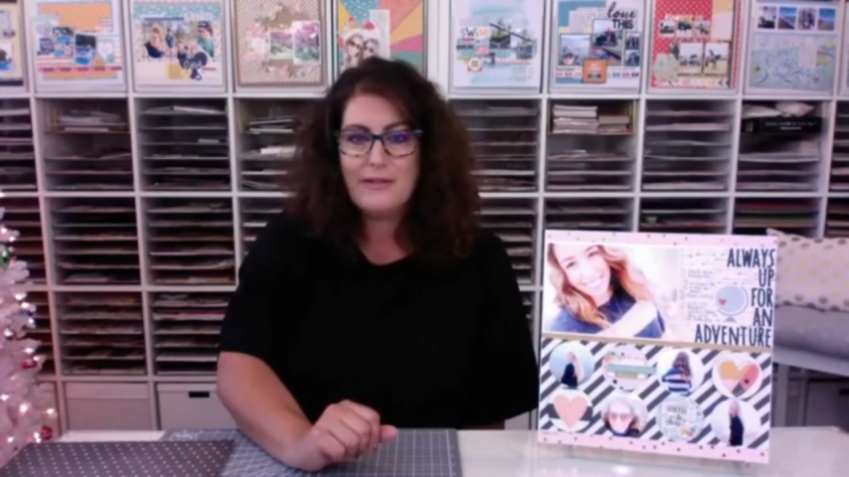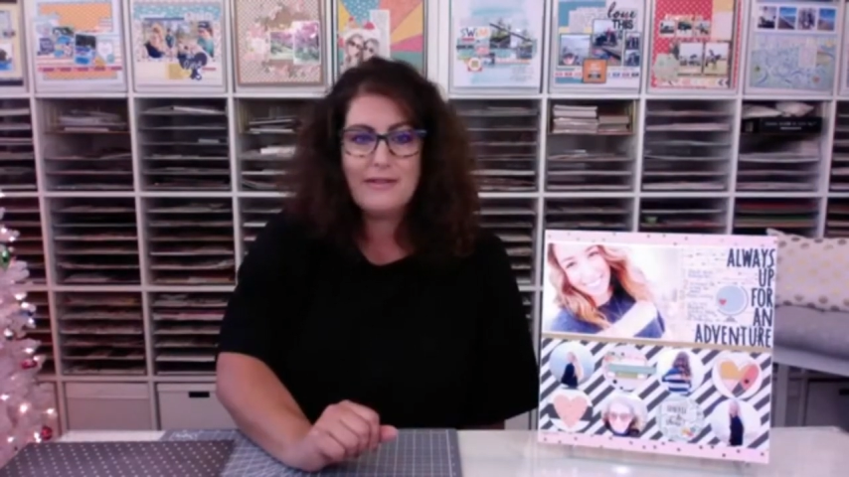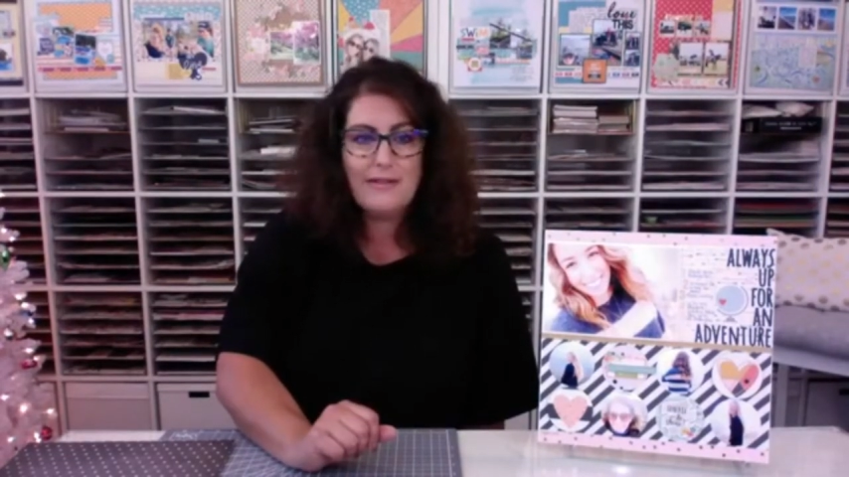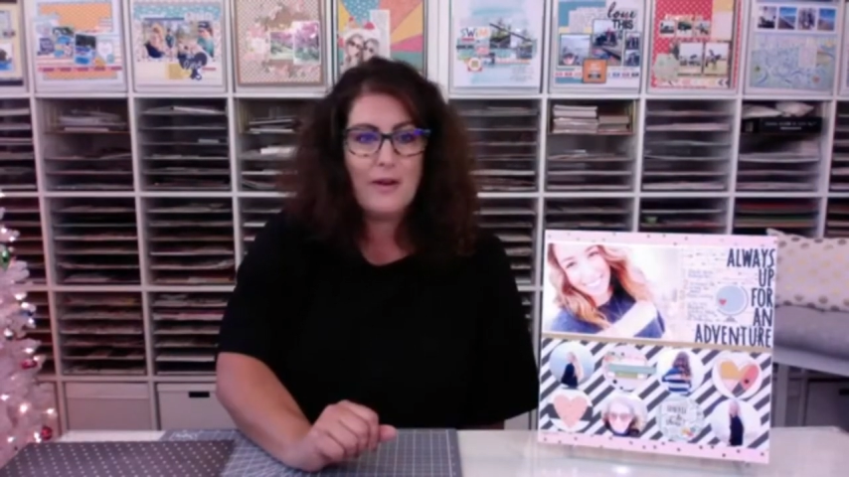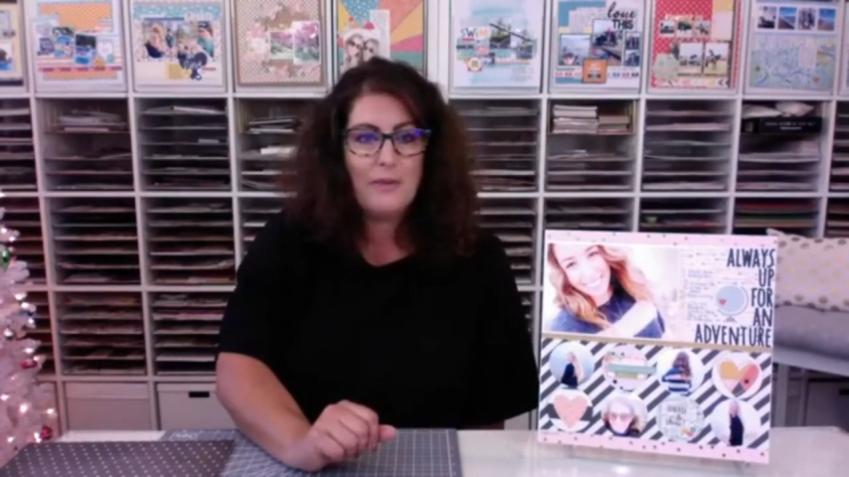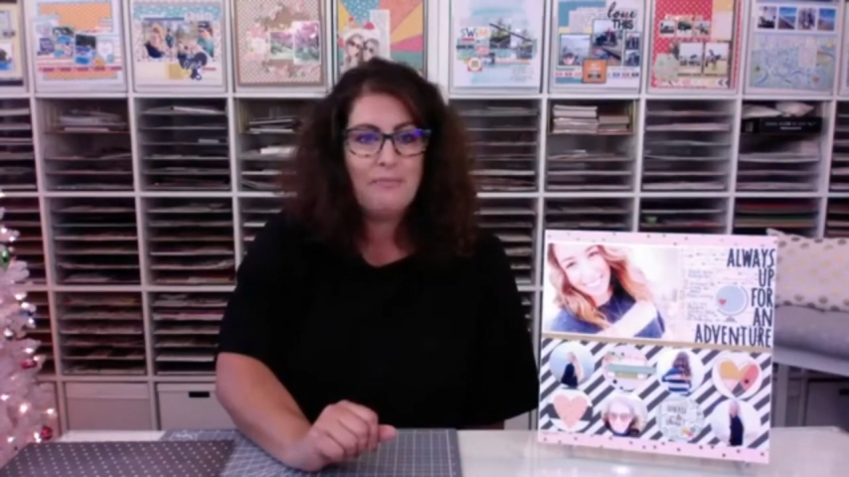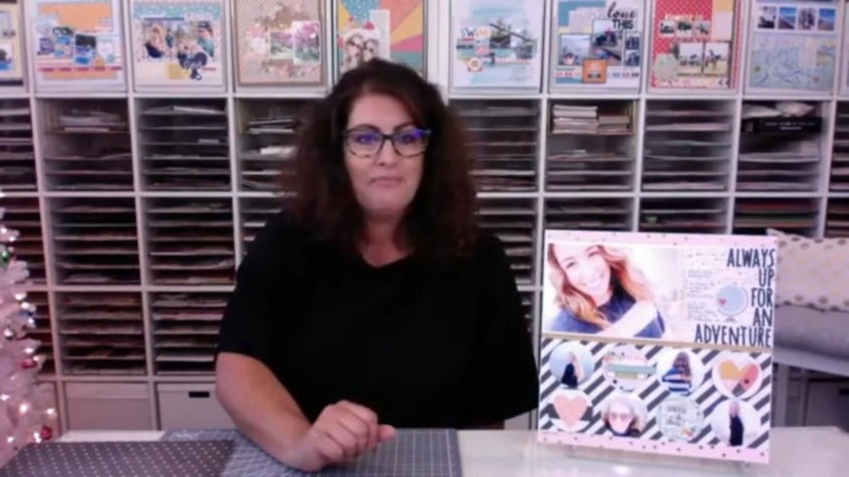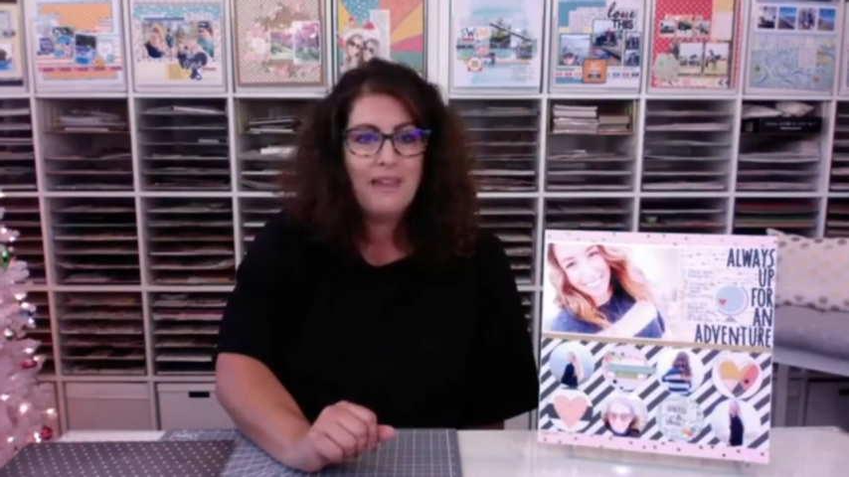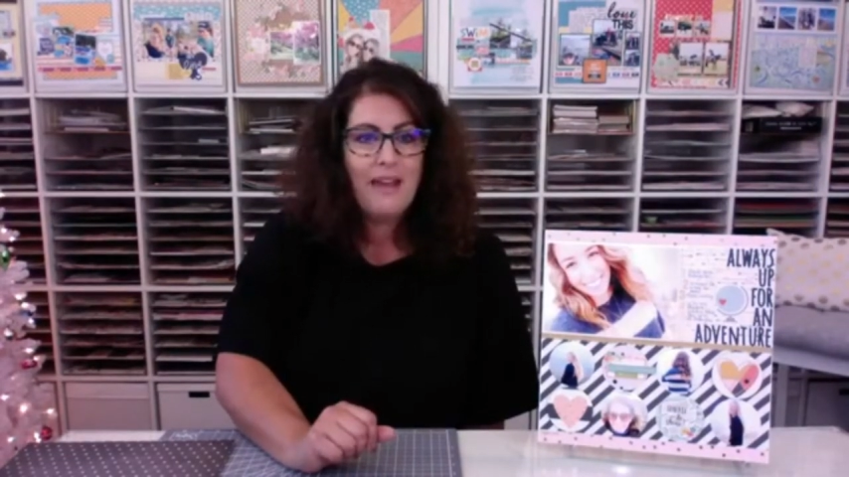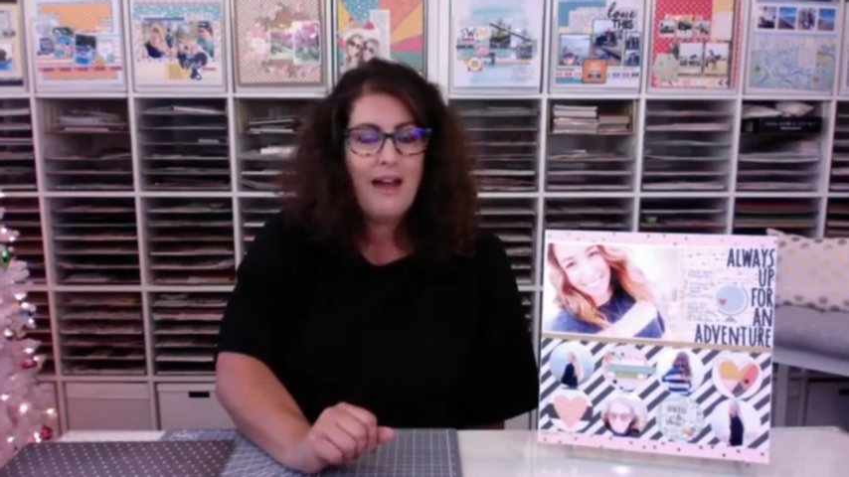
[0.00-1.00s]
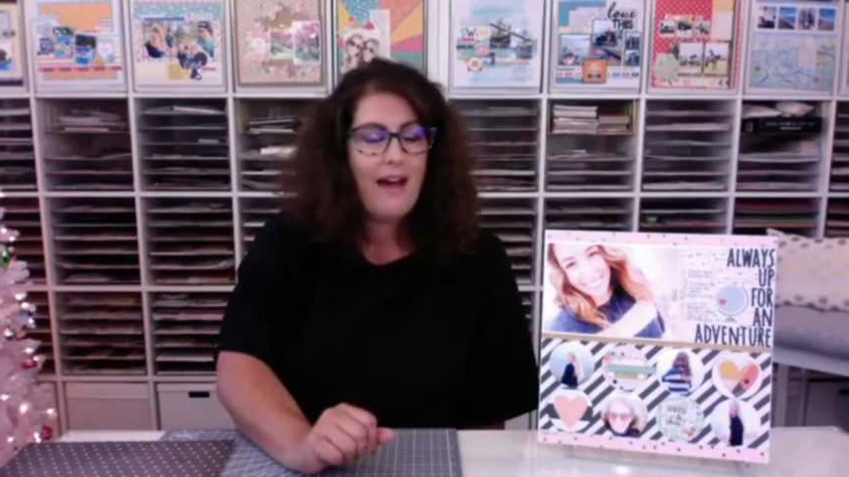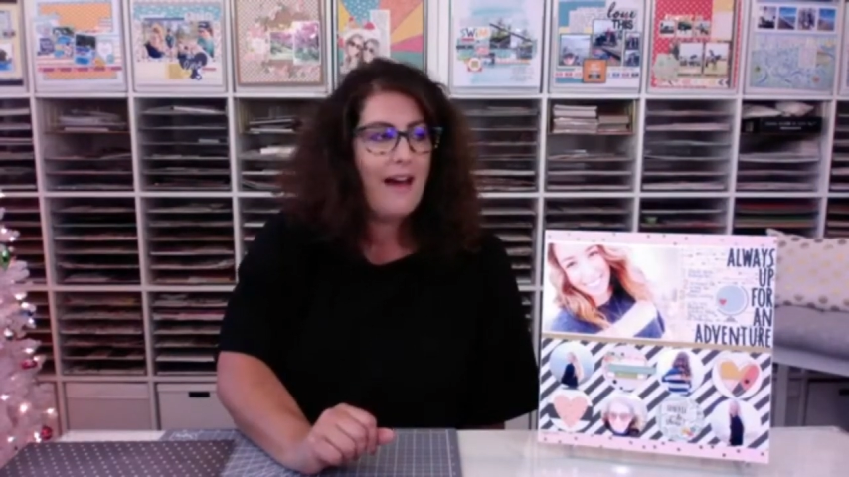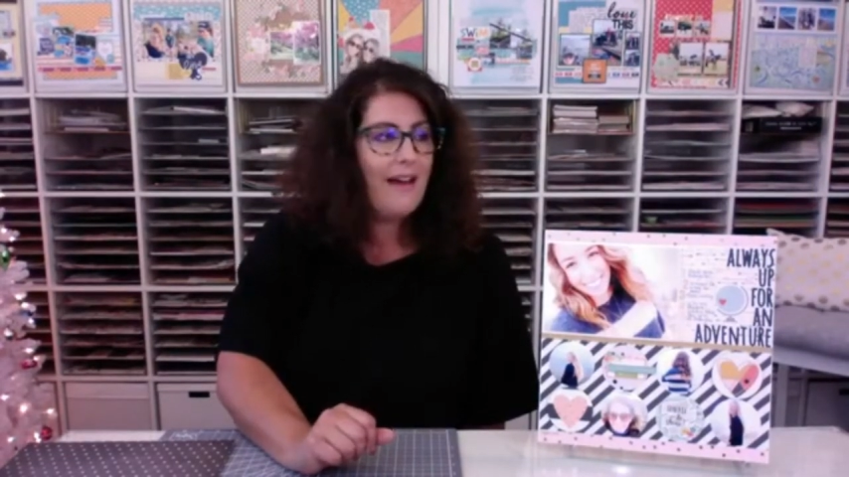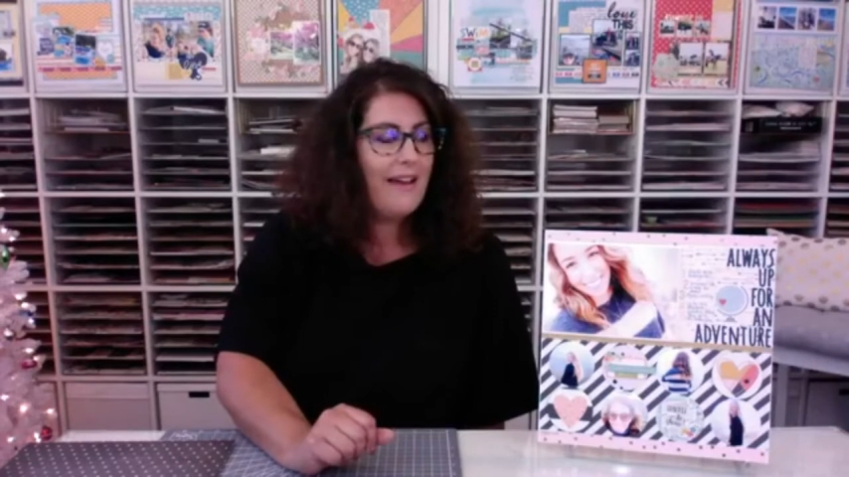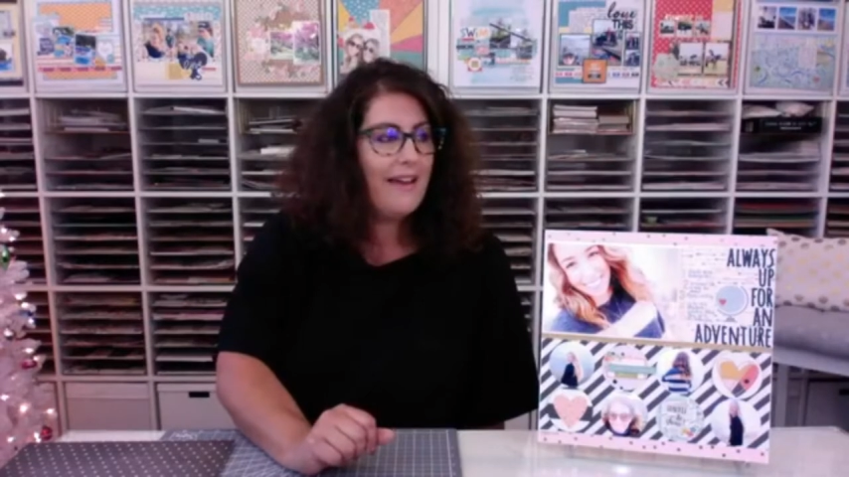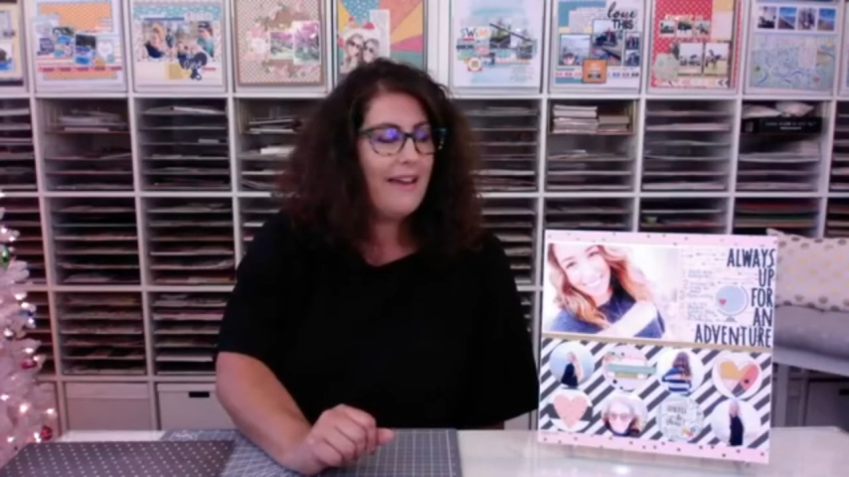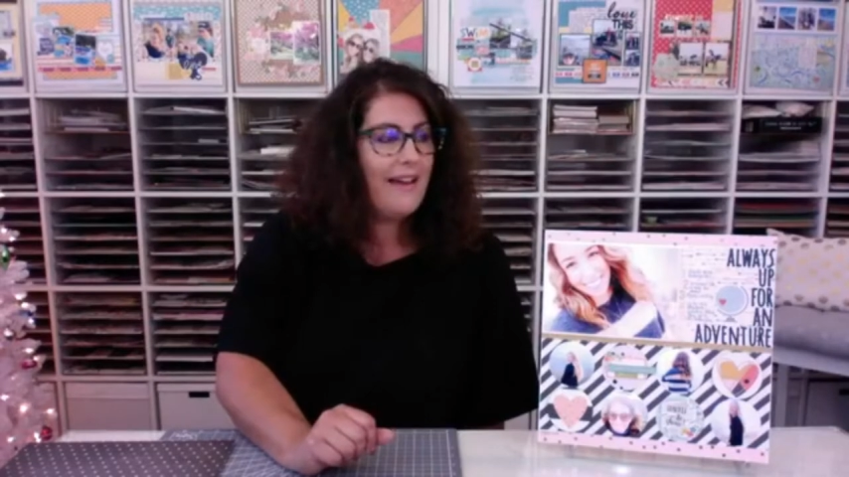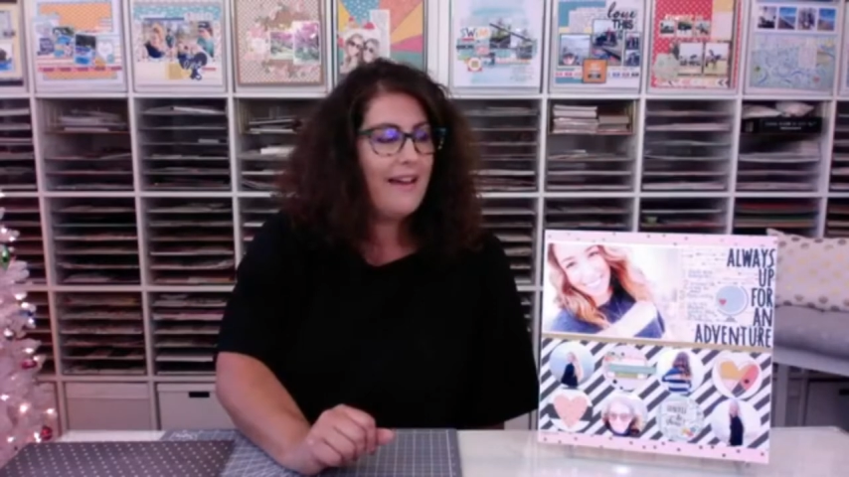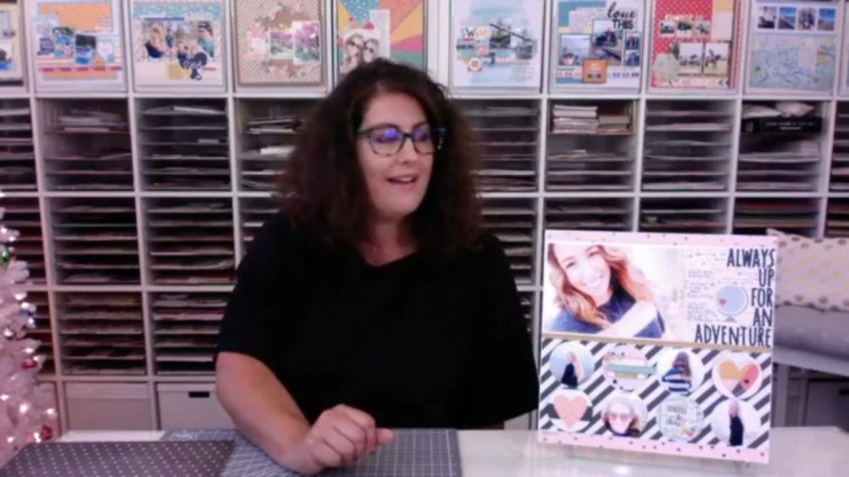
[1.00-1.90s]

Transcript: So I